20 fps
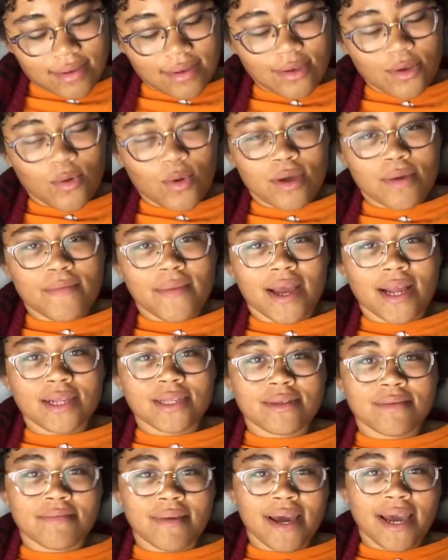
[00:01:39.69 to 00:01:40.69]
going back
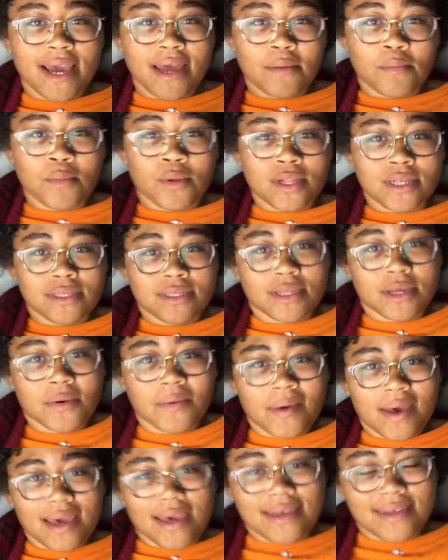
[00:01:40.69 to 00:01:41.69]
to my animalistic
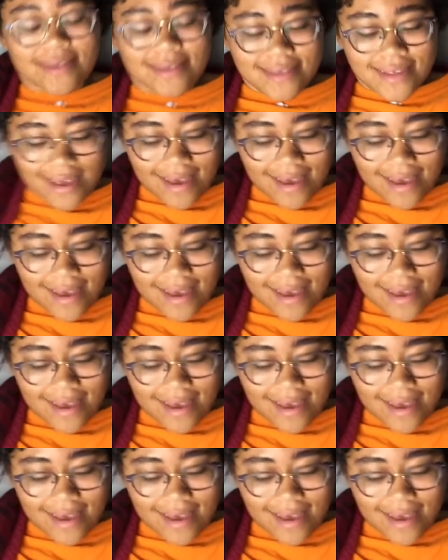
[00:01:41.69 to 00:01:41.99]
ways.